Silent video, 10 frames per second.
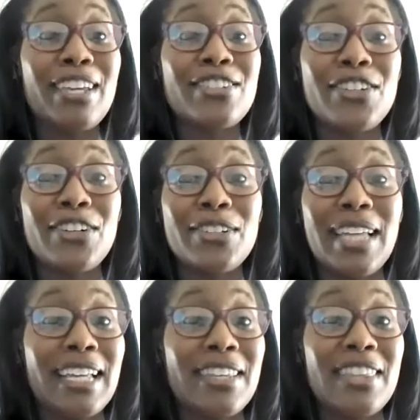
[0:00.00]
sure
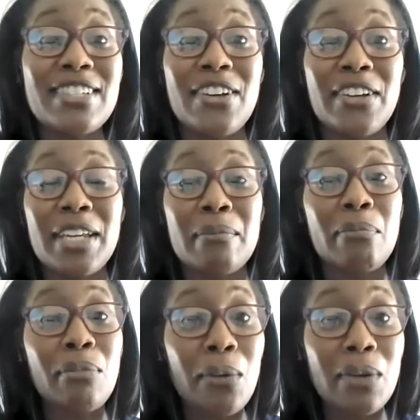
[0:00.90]
like things aren't getting
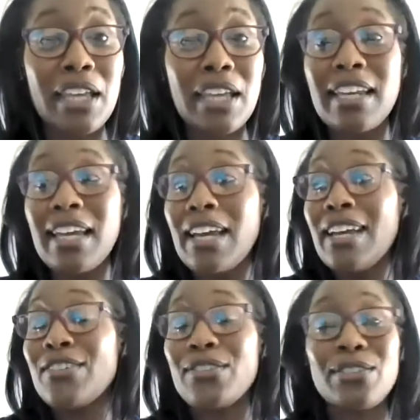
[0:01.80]
broken,
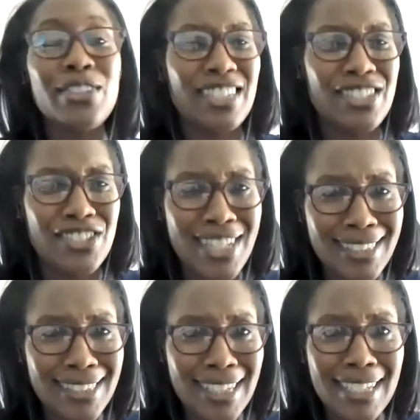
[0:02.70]
your
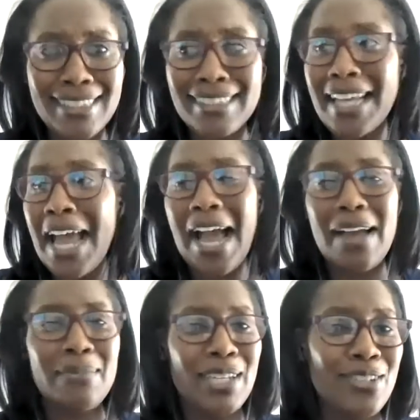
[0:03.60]
logistics.
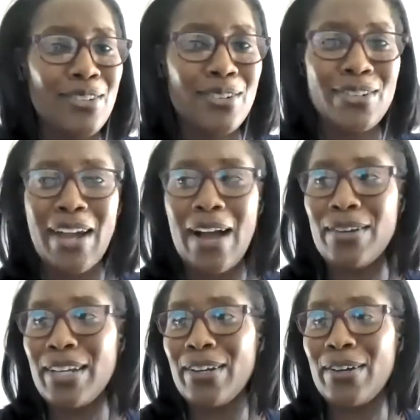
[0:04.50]
I mean, you're out
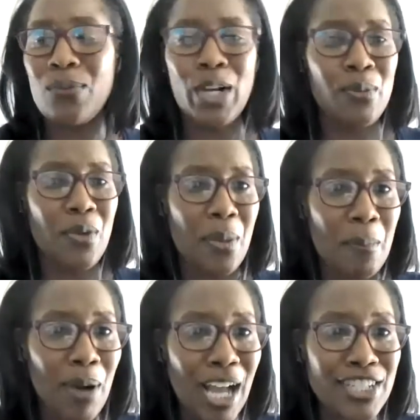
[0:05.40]
here working with a
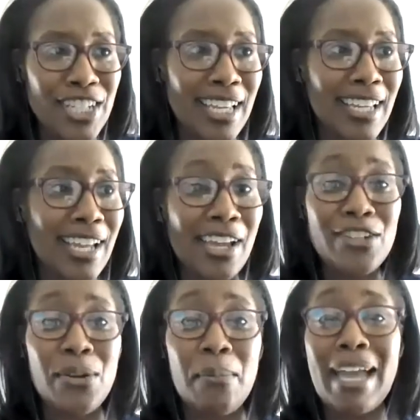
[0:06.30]
budget,
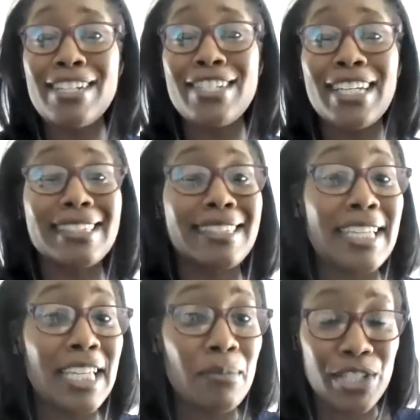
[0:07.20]
you're managing a
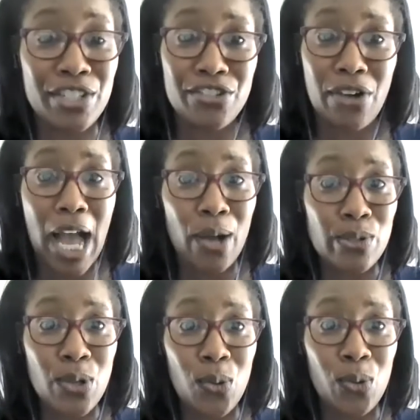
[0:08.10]
team, which is your
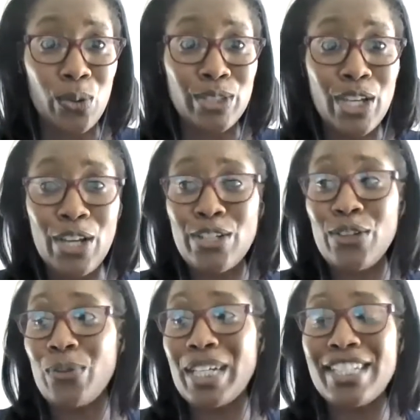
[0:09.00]
household,
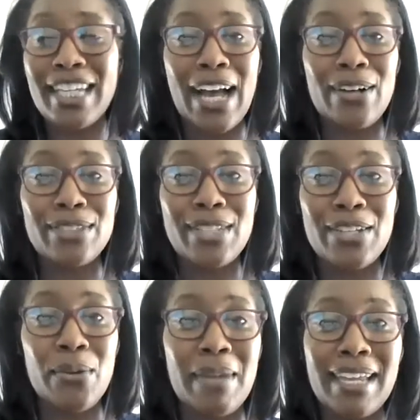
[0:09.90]
you're reaching out,
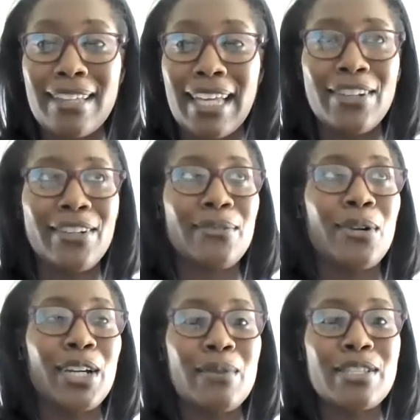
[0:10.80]
you're
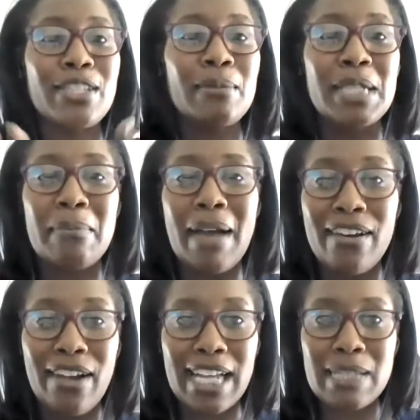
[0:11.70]
working with subject
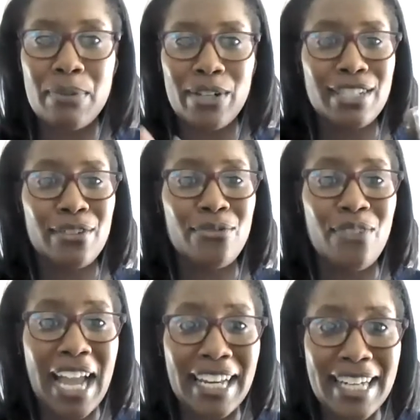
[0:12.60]
matter experts to
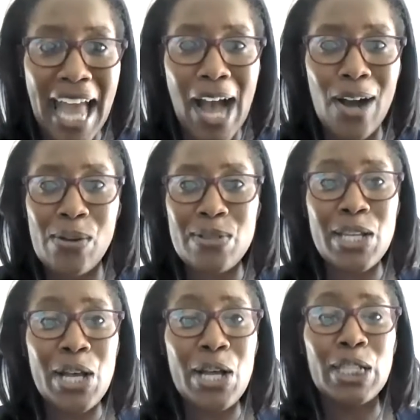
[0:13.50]
find a house,
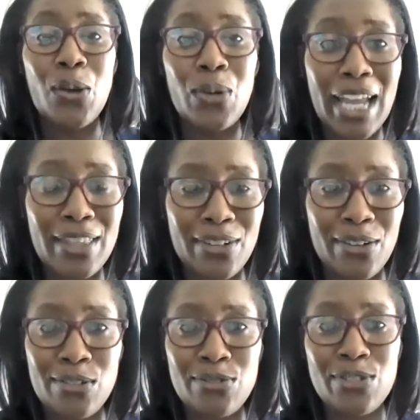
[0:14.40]
locate the
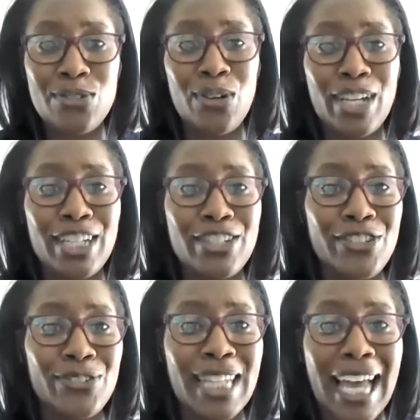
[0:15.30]
grocery store, get
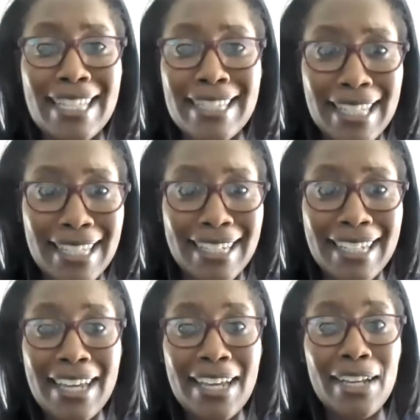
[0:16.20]
your license.
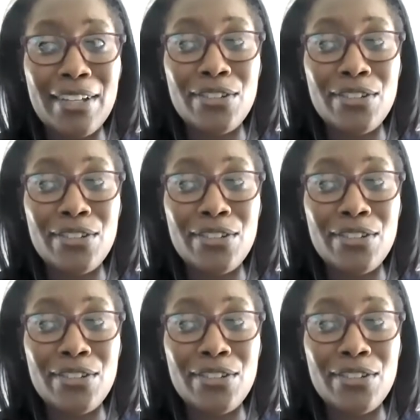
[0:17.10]
You're